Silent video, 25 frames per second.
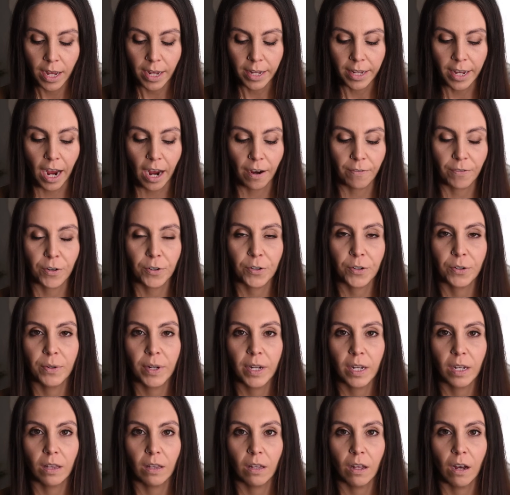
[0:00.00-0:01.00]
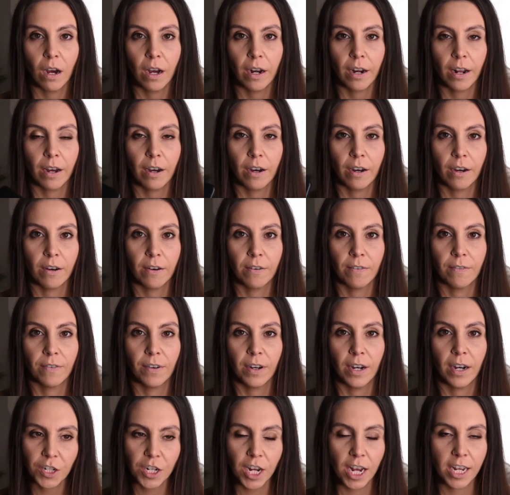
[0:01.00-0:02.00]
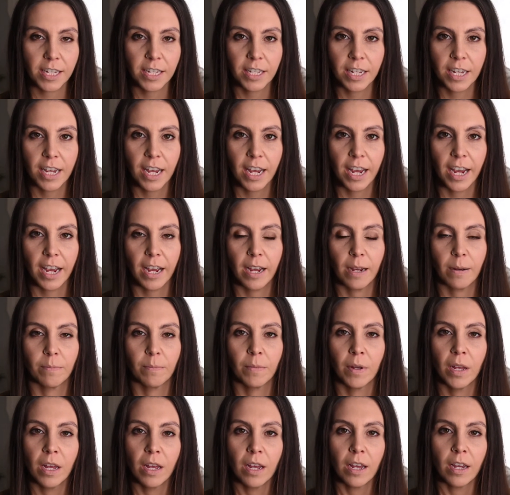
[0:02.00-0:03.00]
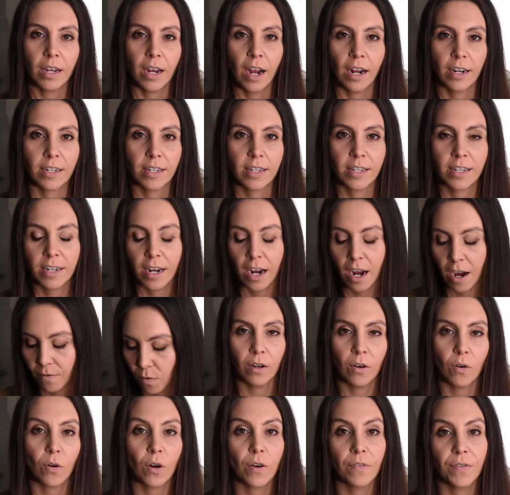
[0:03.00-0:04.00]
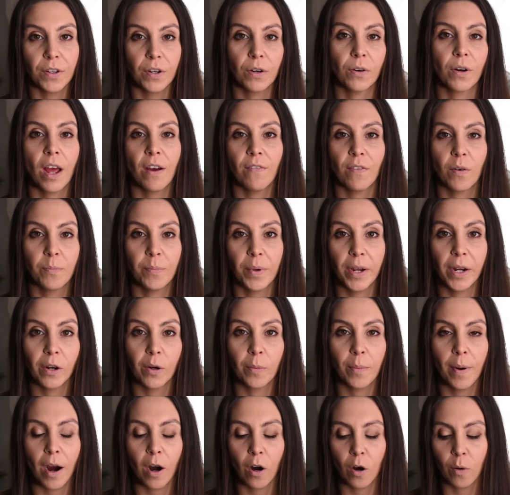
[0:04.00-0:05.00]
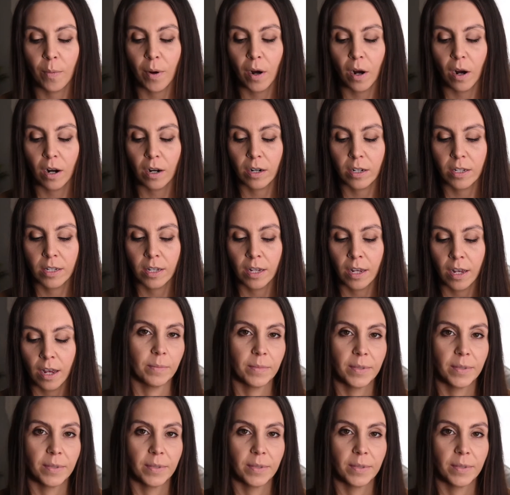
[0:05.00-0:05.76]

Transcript: yeah, if you're doing a lot of chesty cam kind of stuff, or if you don't have a bigger power box,